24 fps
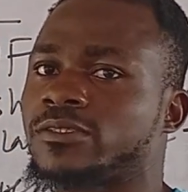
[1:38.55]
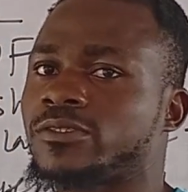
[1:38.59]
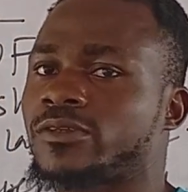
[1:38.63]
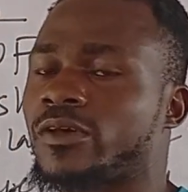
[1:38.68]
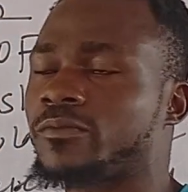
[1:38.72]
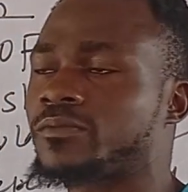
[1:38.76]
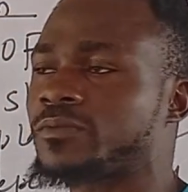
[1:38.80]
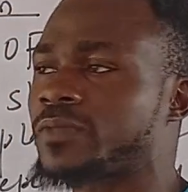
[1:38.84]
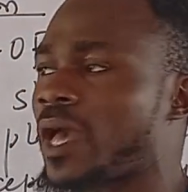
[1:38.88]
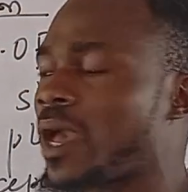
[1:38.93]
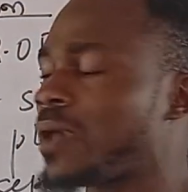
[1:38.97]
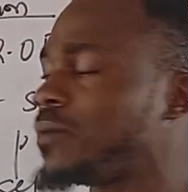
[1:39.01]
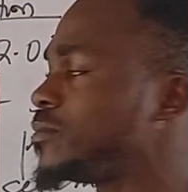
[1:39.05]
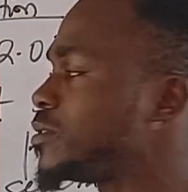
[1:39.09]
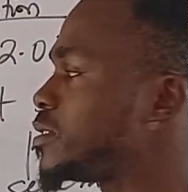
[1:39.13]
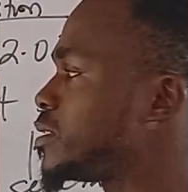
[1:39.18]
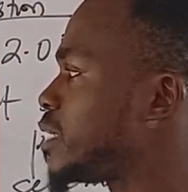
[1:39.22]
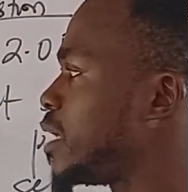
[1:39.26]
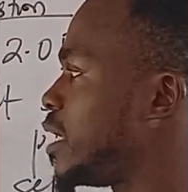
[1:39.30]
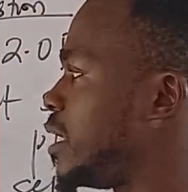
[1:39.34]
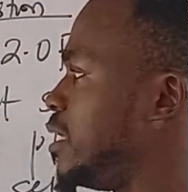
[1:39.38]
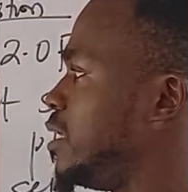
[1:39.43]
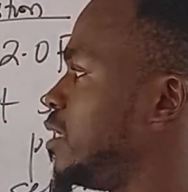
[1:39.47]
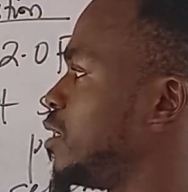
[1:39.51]

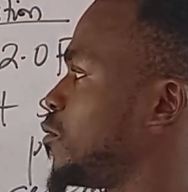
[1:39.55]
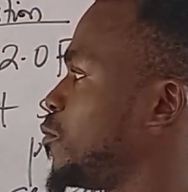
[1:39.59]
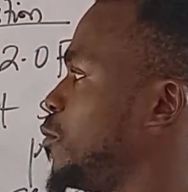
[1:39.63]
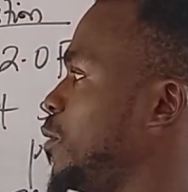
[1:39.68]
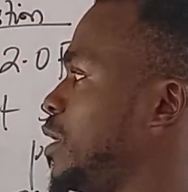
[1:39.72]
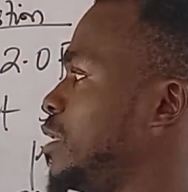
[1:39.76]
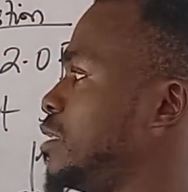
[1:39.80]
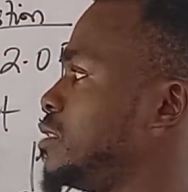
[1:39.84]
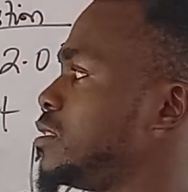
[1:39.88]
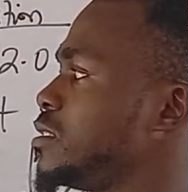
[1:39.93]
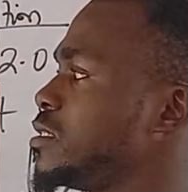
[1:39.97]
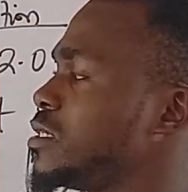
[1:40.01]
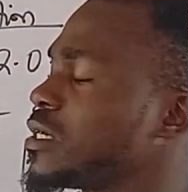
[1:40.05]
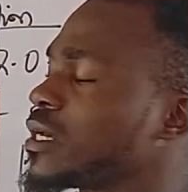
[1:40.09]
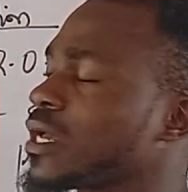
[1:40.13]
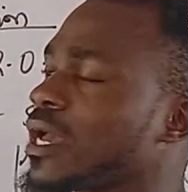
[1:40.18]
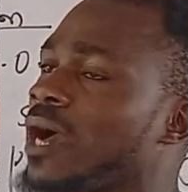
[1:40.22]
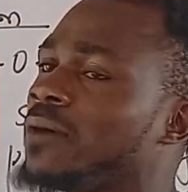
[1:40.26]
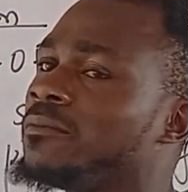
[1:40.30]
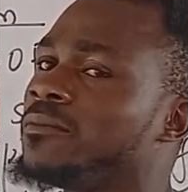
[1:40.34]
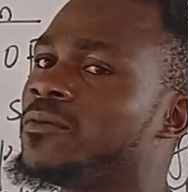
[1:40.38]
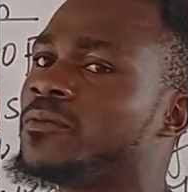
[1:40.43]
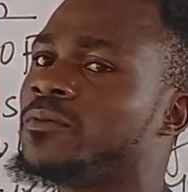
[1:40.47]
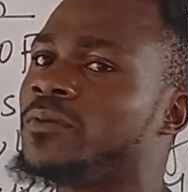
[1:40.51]
Sometimes a liquid
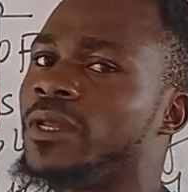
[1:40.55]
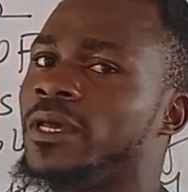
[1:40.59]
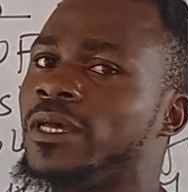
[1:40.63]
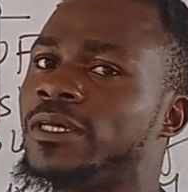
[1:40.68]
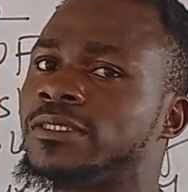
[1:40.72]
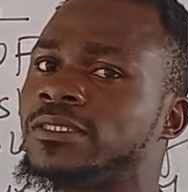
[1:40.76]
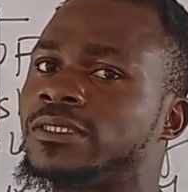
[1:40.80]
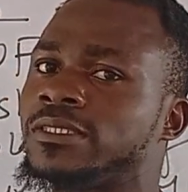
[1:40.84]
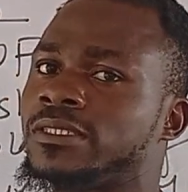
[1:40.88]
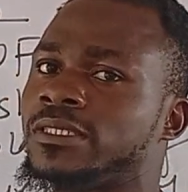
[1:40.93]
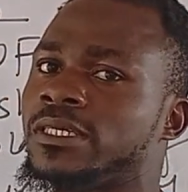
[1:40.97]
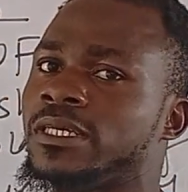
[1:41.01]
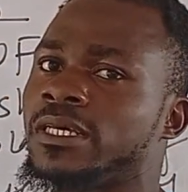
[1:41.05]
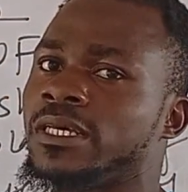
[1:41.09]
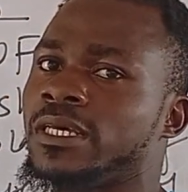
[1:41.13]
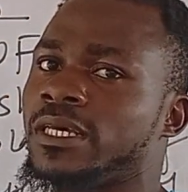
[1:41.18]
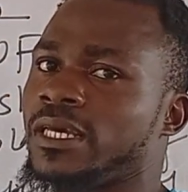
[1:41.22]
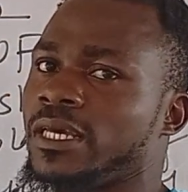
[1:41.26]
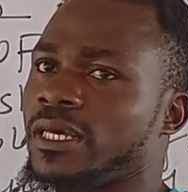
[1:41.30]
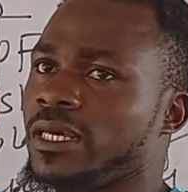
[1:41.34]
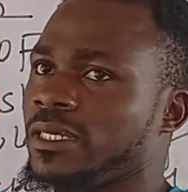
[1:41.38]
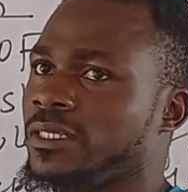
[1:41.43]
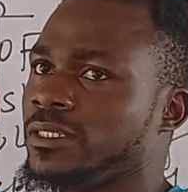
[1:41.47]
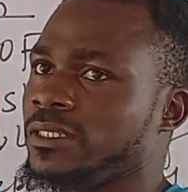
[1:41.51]
can be placed
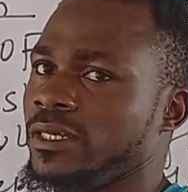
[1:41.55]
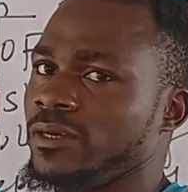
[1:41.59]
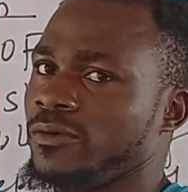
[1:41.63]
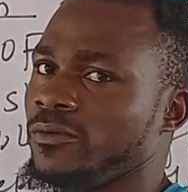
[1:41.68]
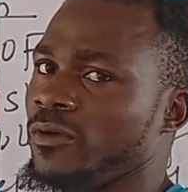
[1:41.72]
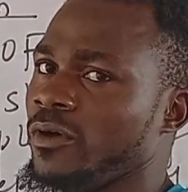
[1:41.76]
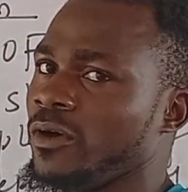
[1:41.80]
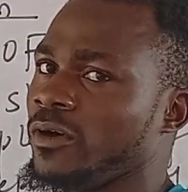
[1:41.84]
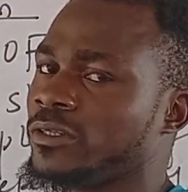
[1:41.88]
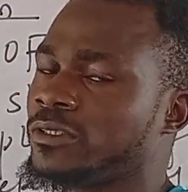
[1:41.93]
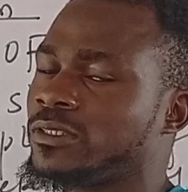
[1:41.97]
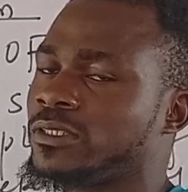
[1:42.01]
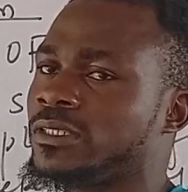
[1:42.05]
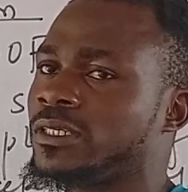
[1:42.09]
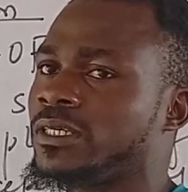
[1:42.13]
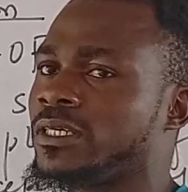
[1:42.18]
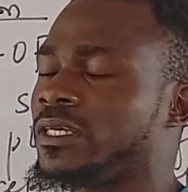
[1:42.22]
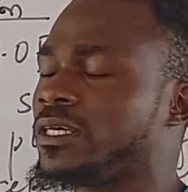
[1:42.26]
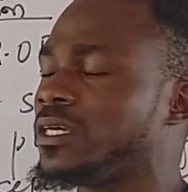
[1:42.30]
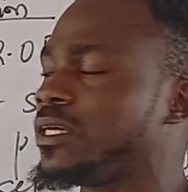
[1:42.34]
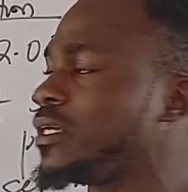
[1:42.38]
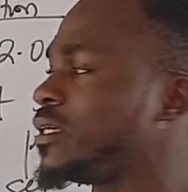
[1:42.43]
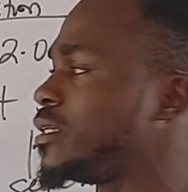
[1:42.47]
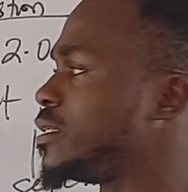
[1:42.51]
in
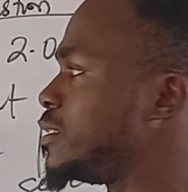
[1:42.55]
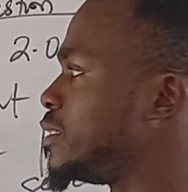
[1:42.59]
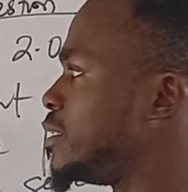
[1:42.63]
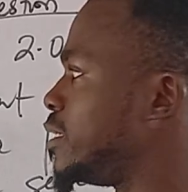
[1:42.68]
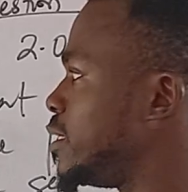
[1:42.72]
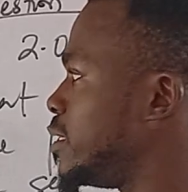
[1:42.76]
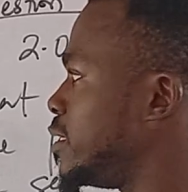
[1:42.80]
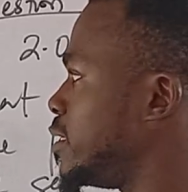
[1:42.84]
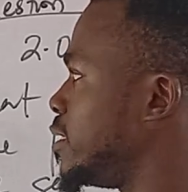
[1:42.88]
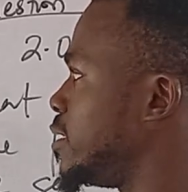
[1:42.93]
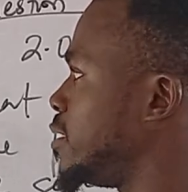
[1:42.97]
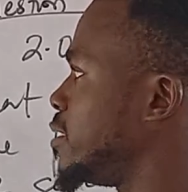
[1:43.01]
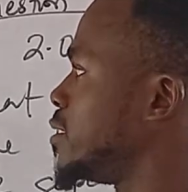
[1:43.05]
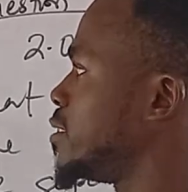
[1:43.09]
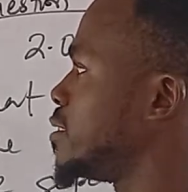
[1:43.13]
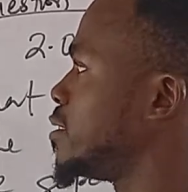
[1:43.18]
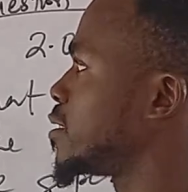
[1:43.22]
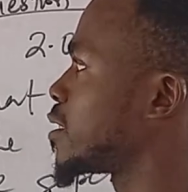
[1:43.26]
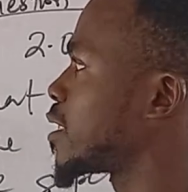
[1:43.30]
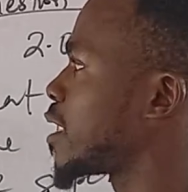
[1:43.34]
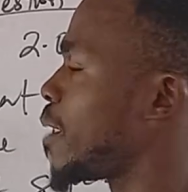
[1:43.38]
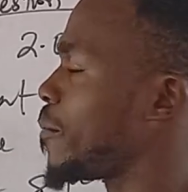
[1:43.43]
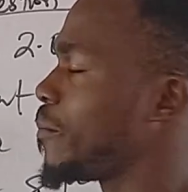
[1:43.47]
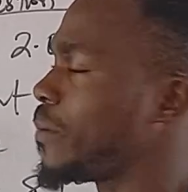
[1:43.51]
the
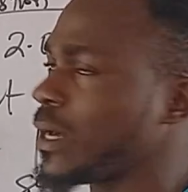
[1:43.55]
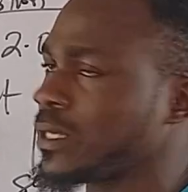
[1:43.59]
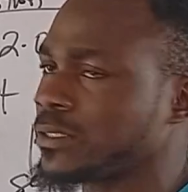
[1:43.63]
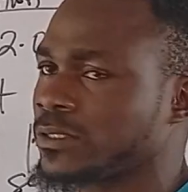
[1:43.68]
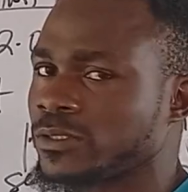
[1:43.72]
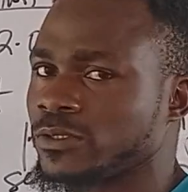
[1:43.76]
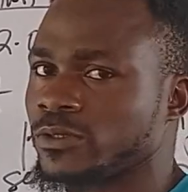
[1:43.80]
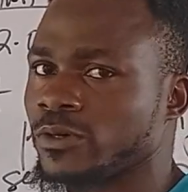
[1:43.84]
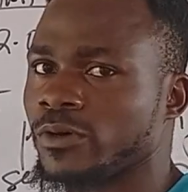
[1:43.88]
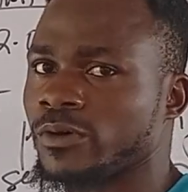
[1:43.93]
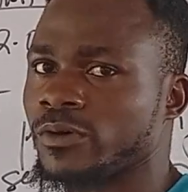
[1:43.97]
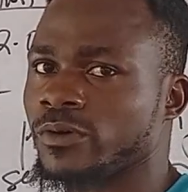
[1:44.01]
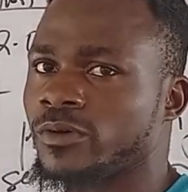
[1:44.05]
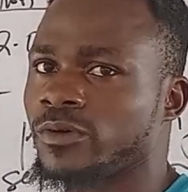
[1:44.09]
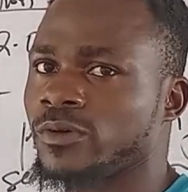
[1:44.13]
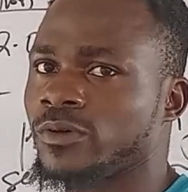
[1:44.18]
capacitor,